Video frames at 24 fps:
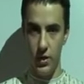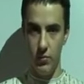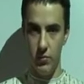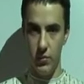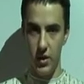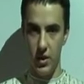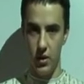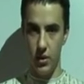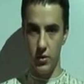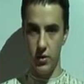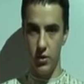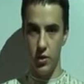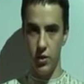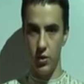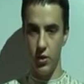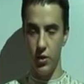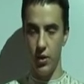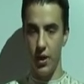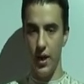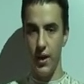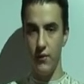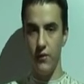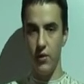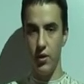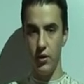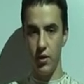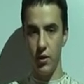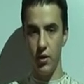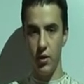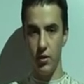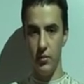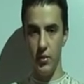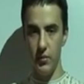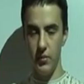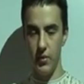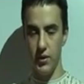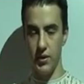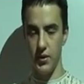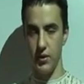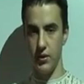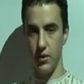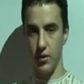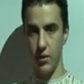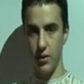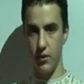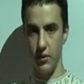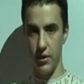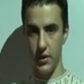because you'll have other commitments
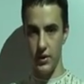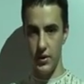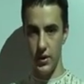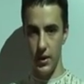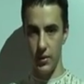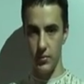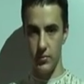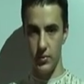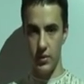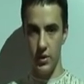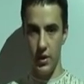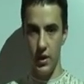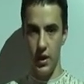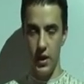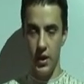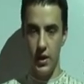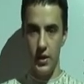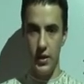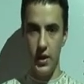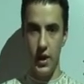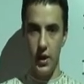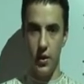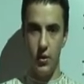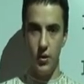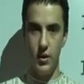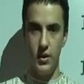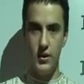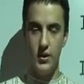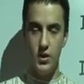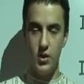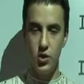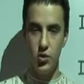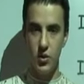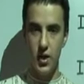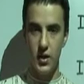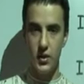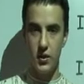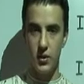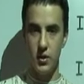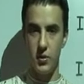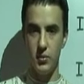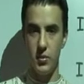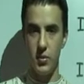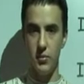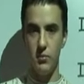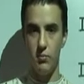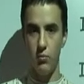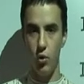and other exams. Now, is the stress going
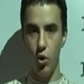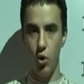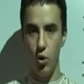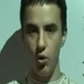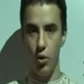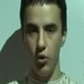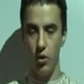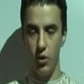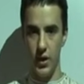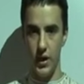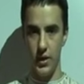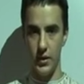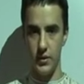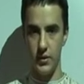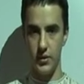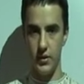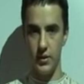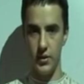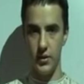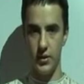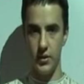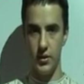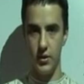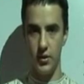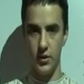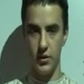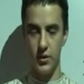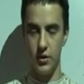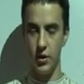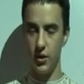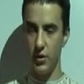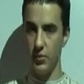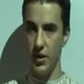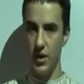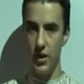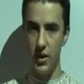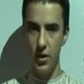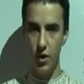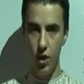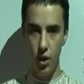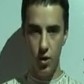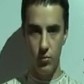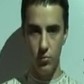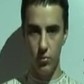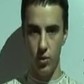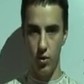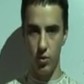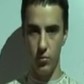to be more or less? It's going to be a
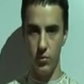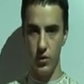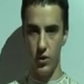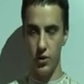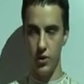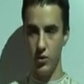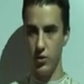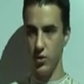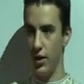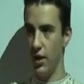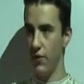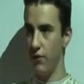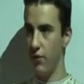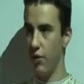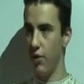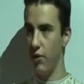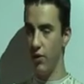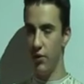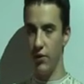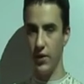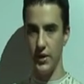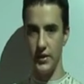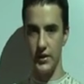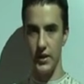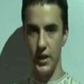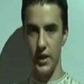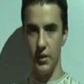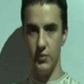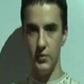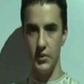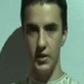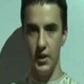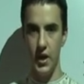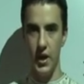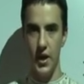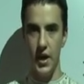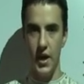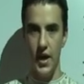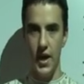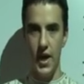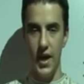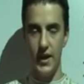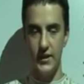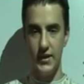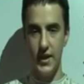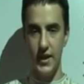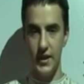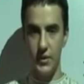lot more, because you'll have other exams
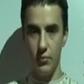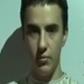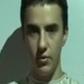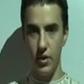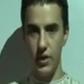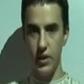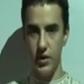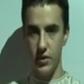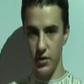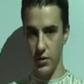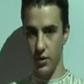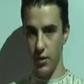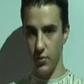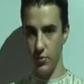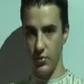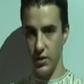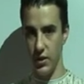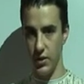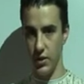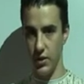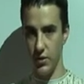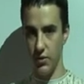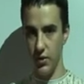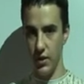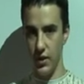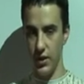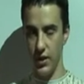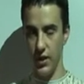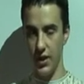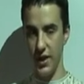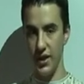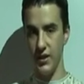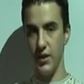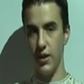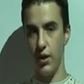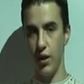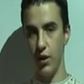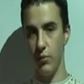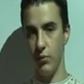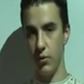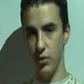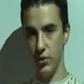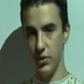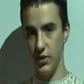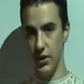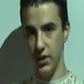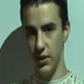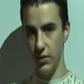and desperation comes into it. It gets a lot
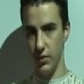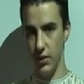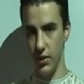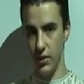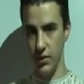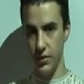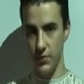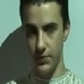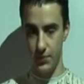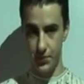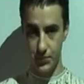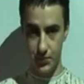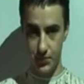more serious.